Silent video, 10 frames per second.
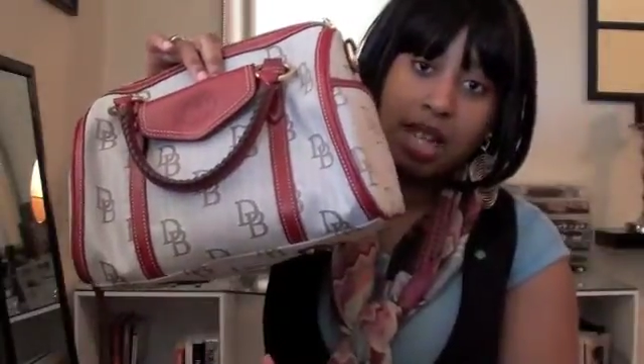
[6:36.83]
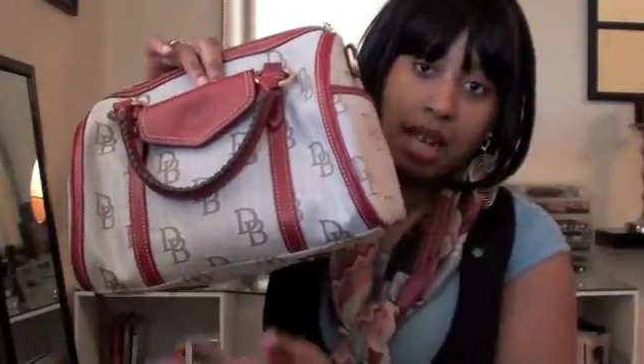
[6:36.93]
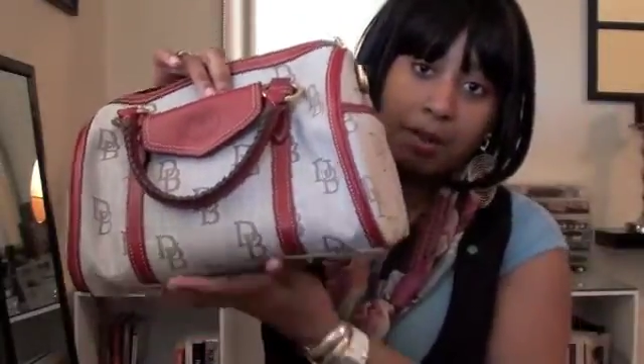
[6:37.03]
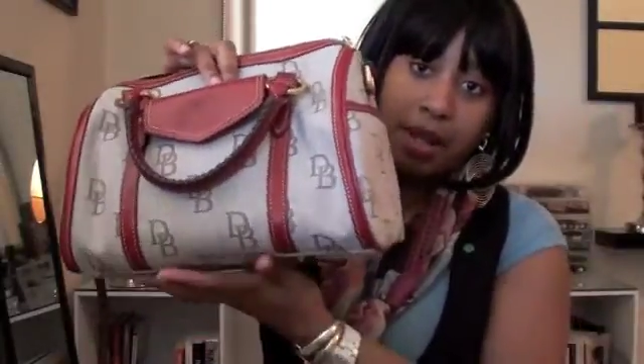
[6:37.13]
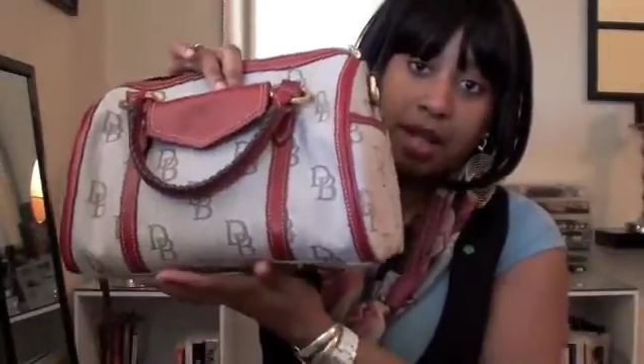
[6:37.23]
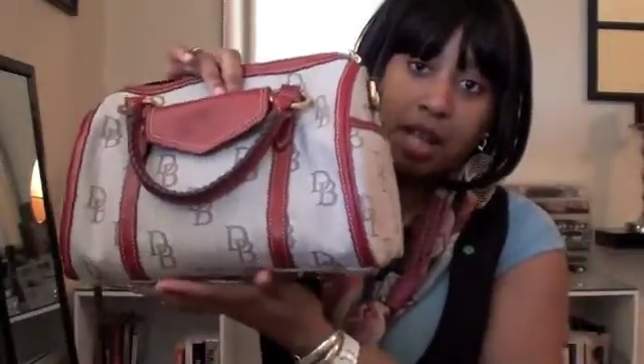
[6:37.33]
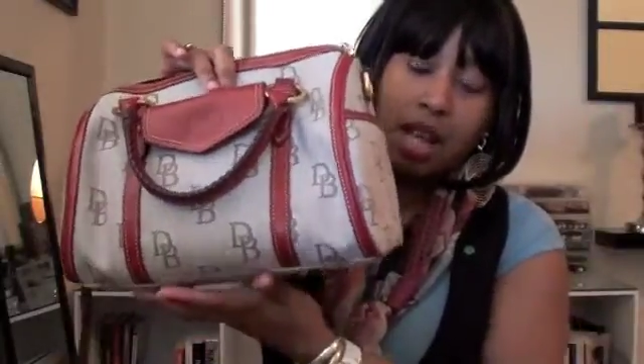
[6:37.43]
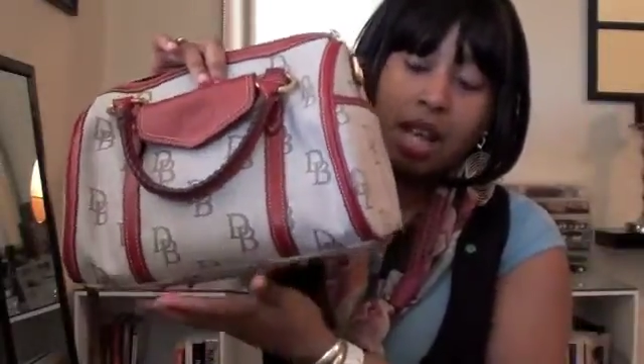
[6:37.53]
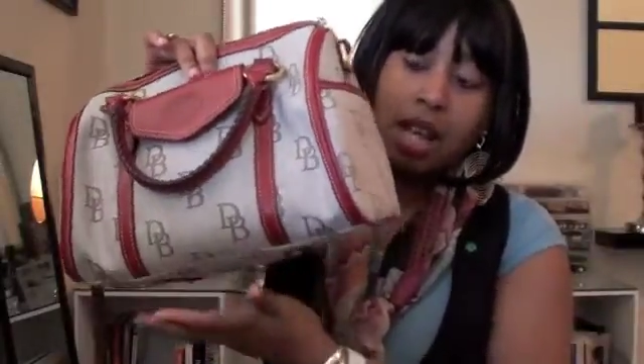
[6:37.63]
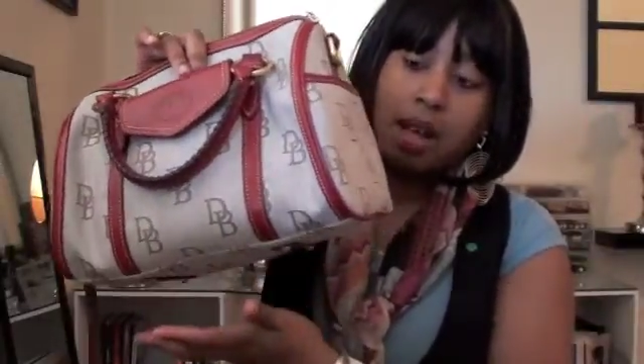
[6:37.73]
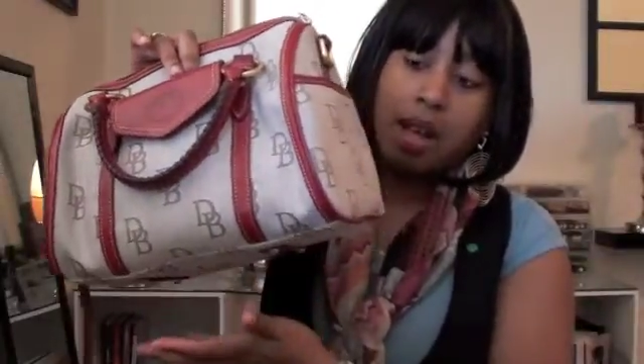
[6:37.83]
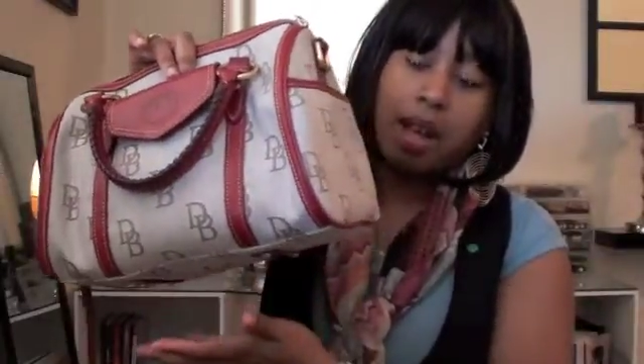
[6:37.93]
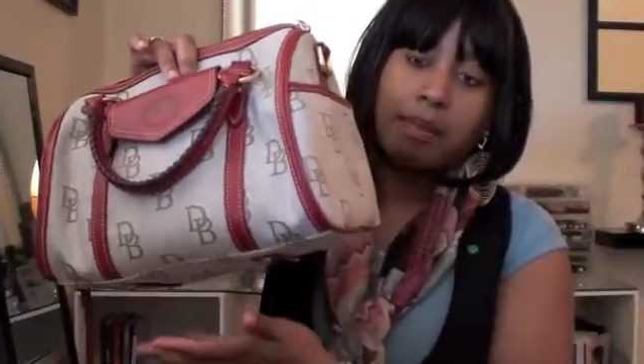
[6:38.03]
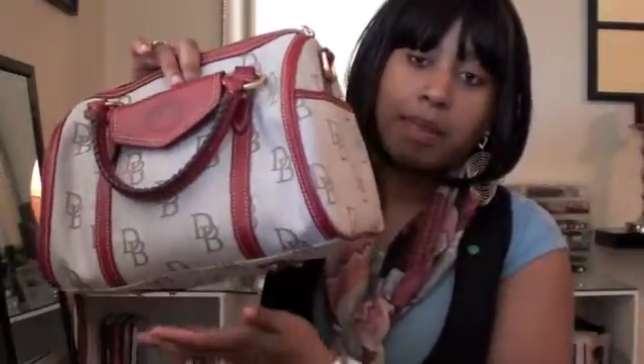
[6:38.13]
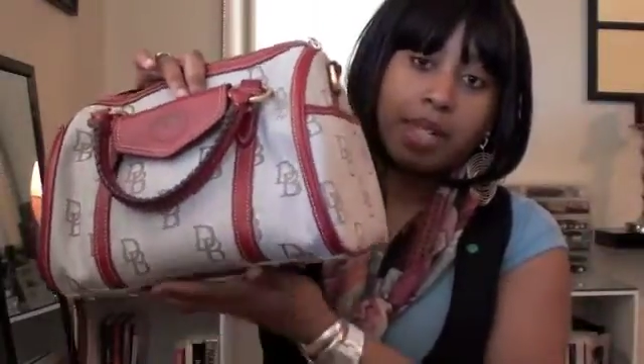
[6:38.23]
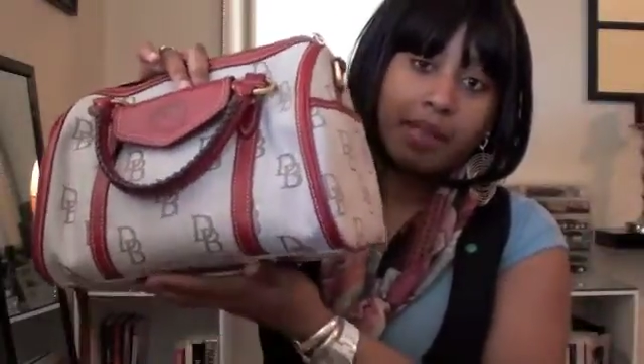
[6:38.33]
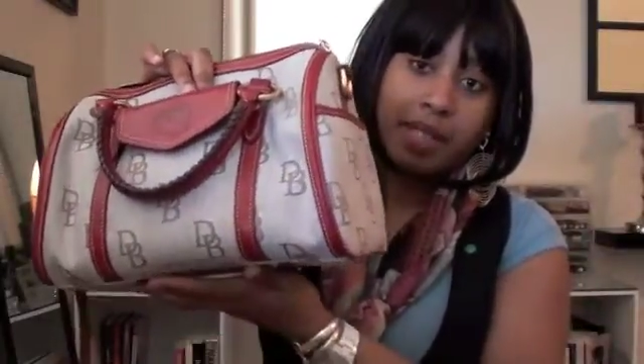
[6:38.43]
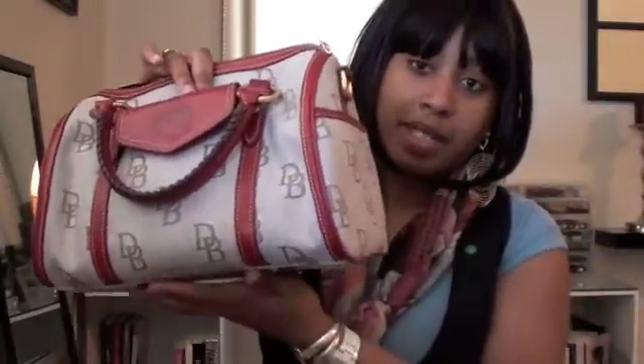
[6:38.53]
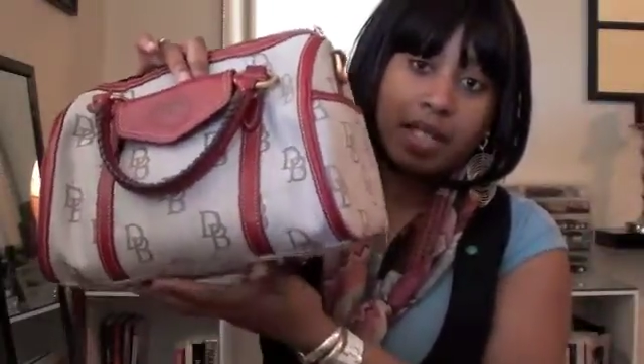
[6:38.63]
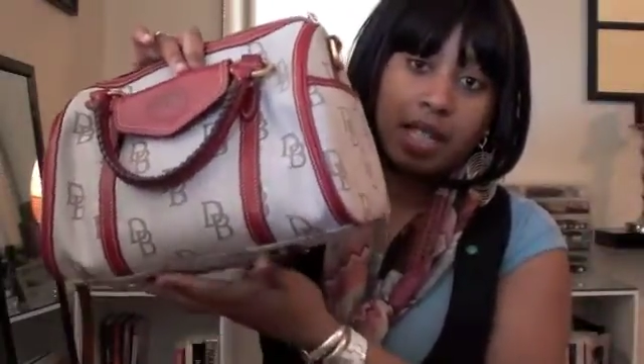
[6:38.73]
happen. But if
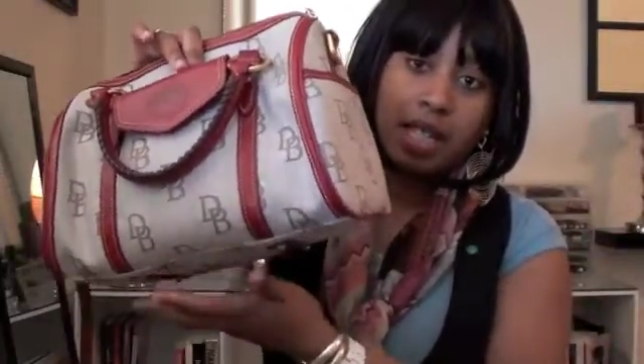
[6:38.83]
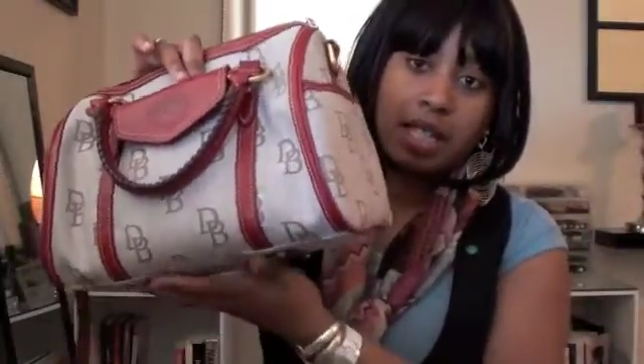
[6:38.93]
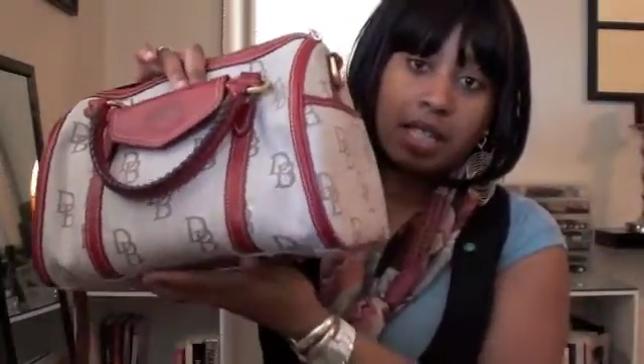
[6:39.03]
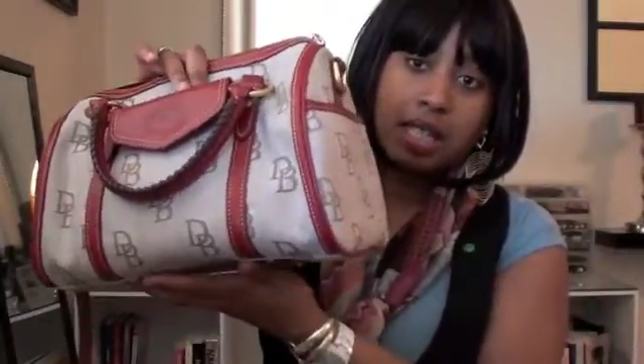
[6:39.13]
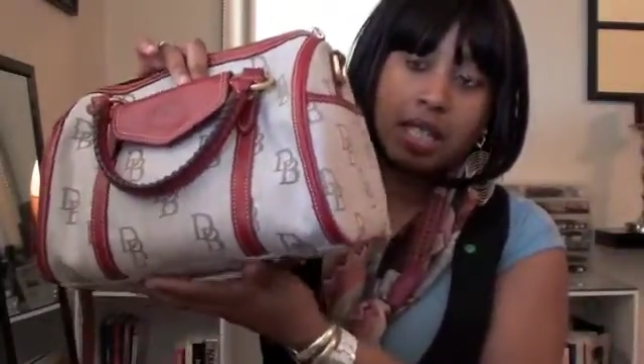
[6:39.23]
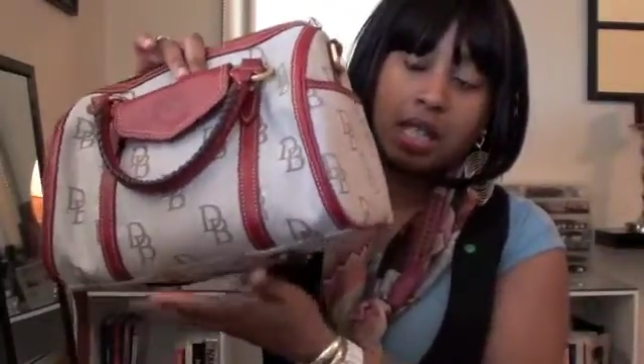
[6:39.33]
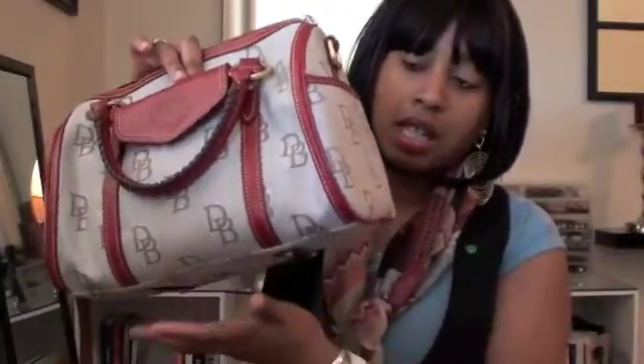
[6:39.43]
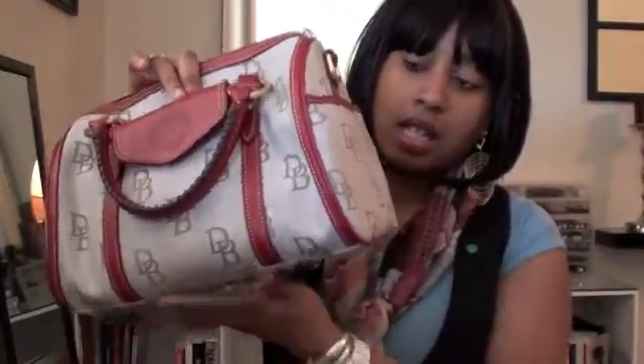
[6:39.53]
it does,